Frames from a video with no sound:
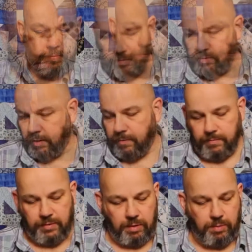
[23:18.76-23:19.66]
So
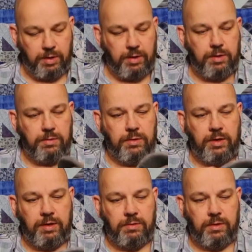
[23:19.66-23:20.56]
there we are. Now